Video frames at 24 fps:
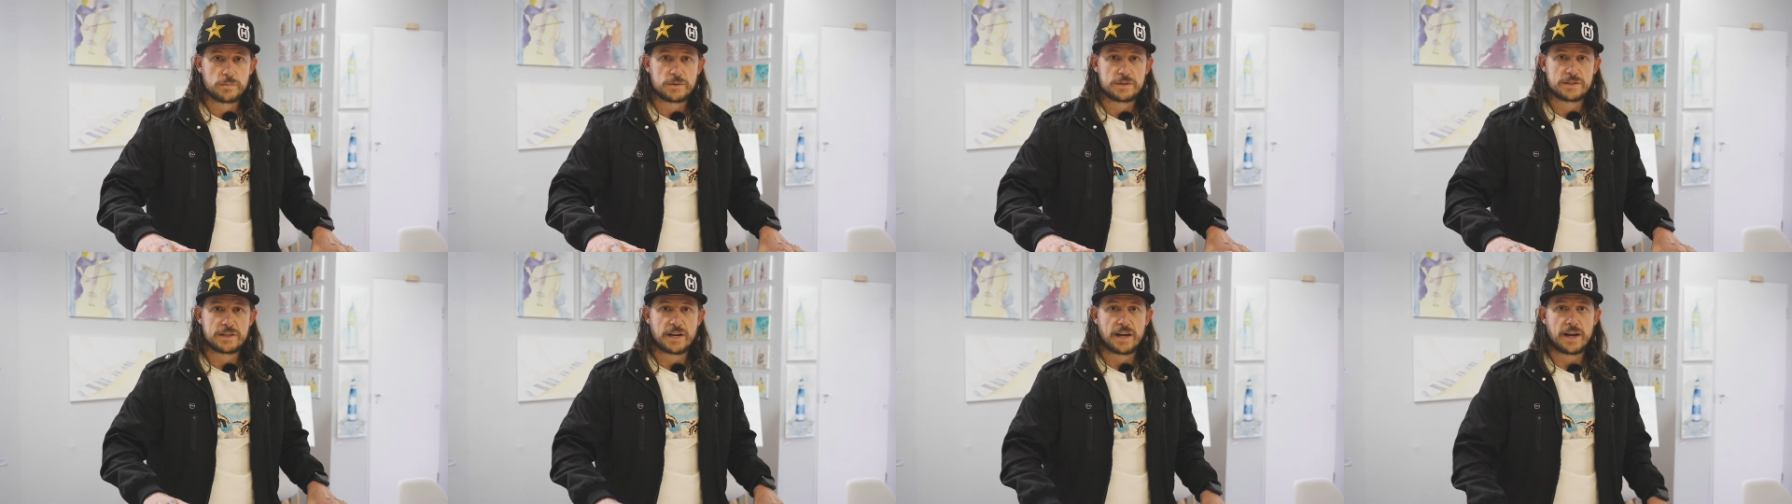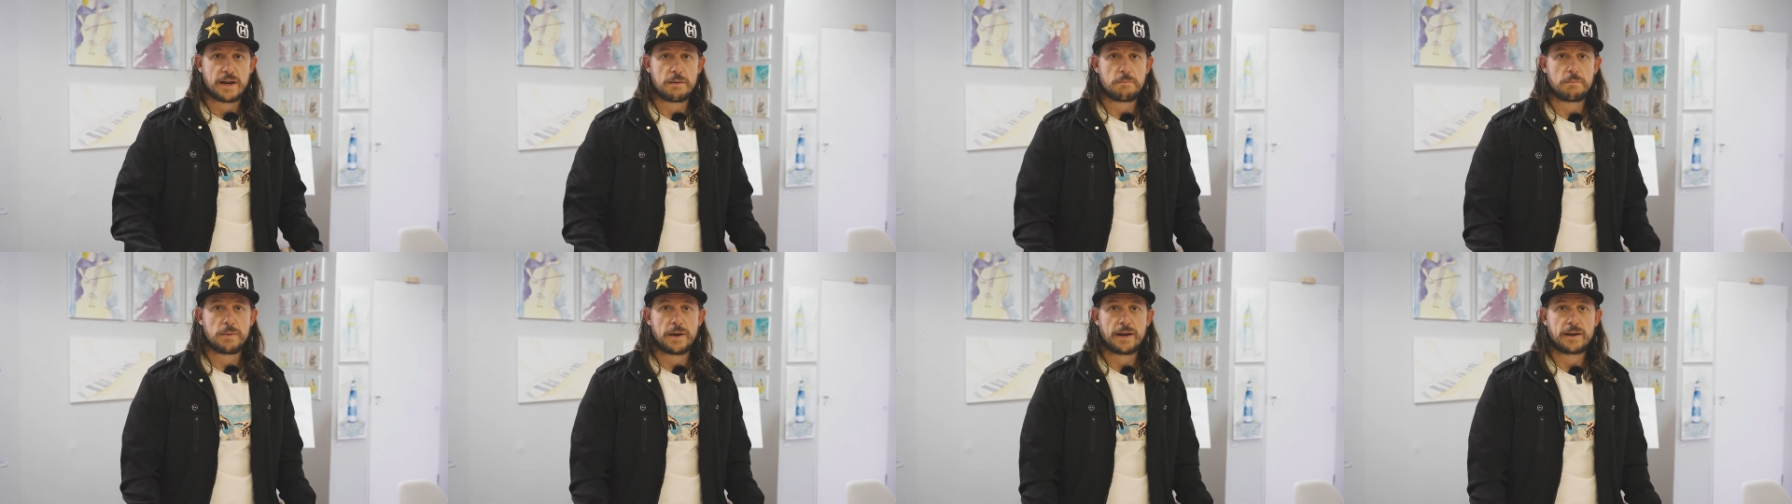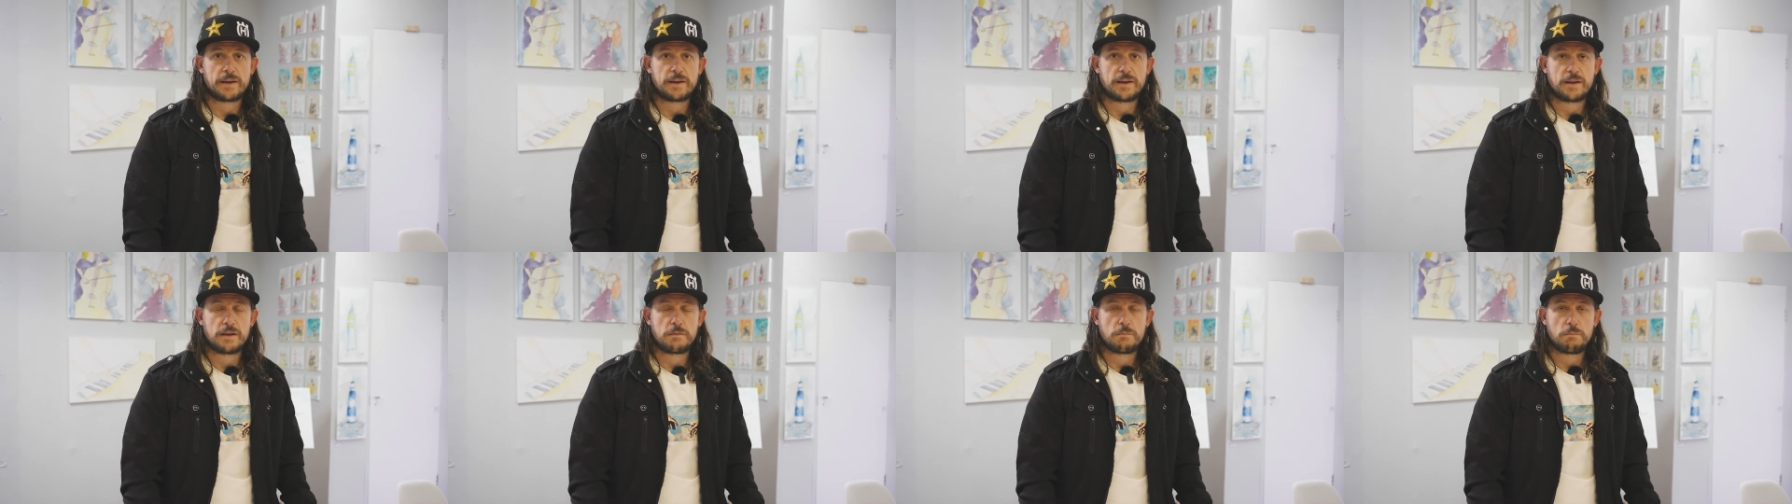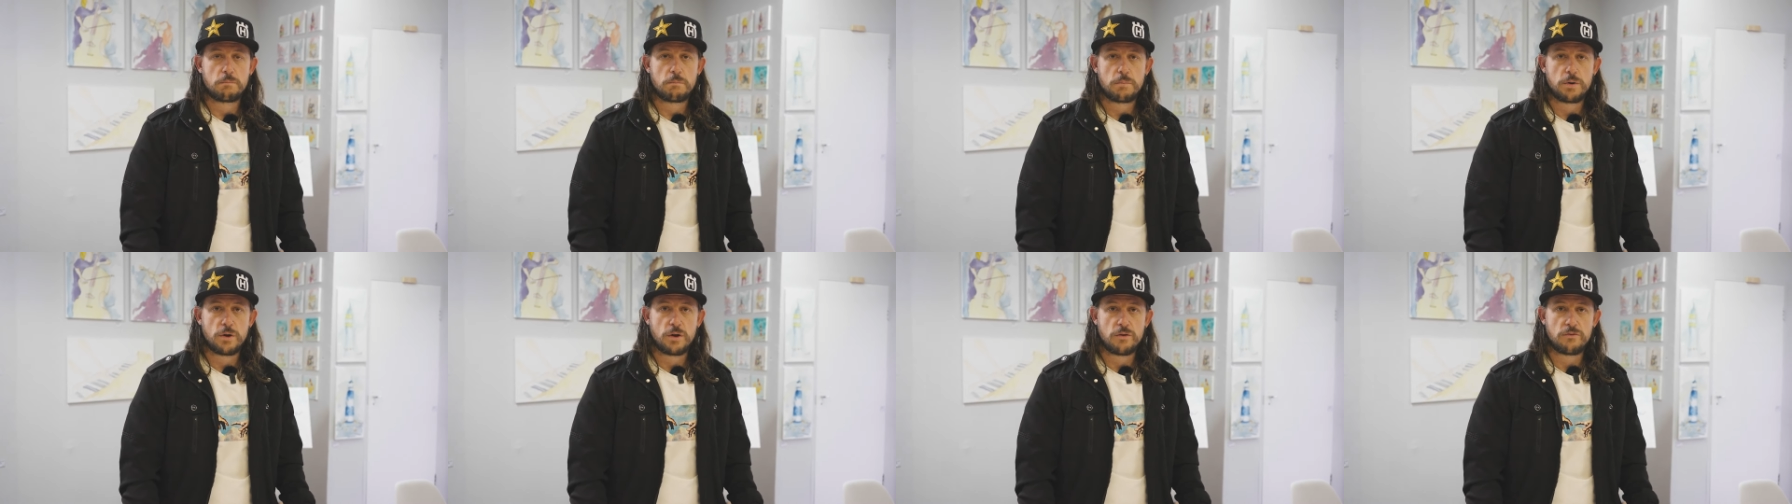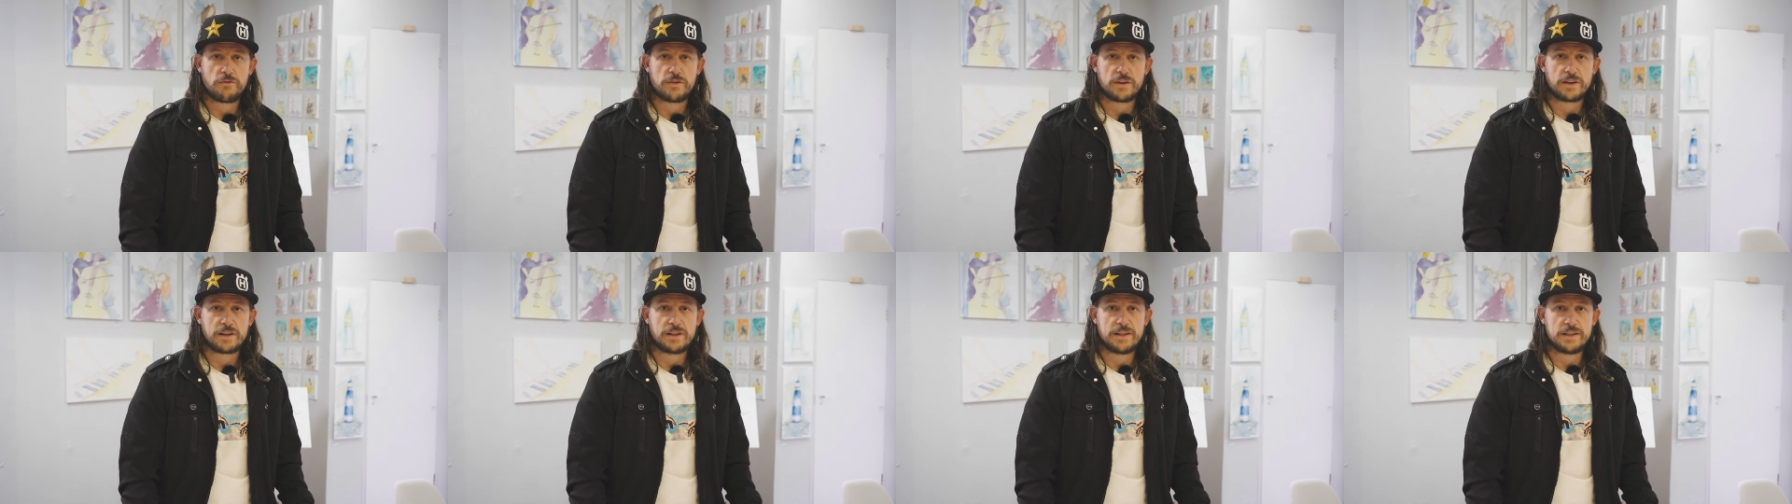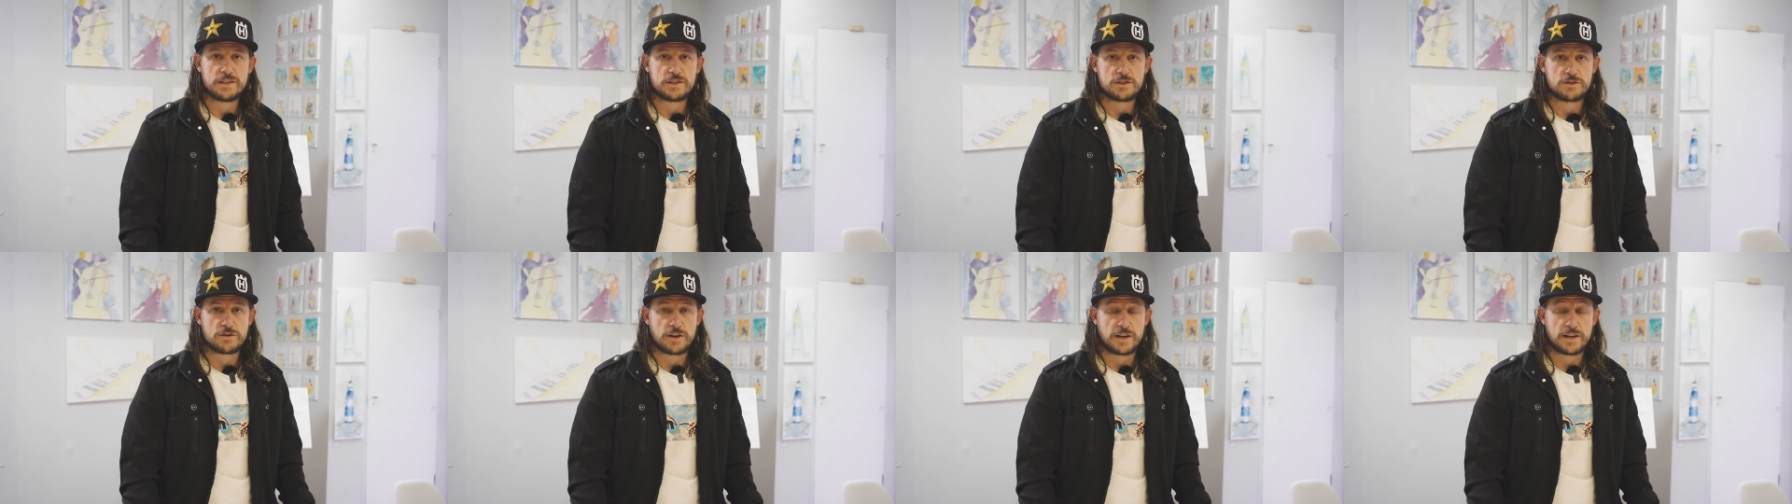tie back perfectly
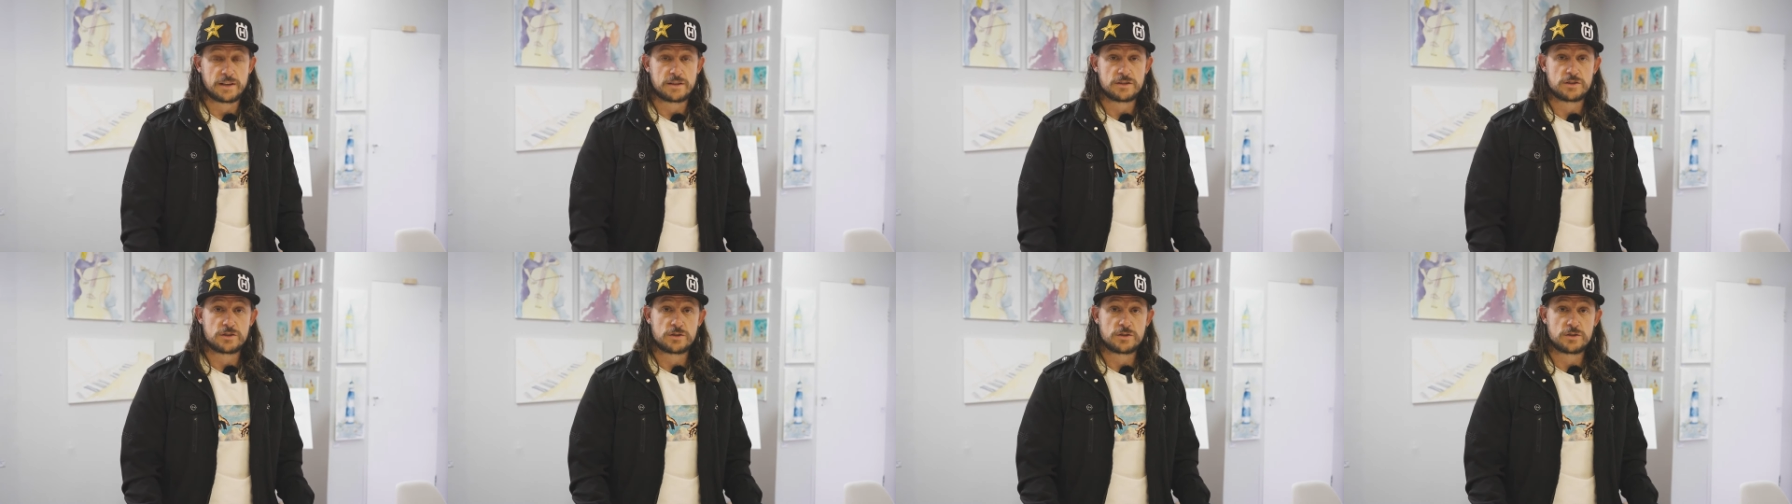straight.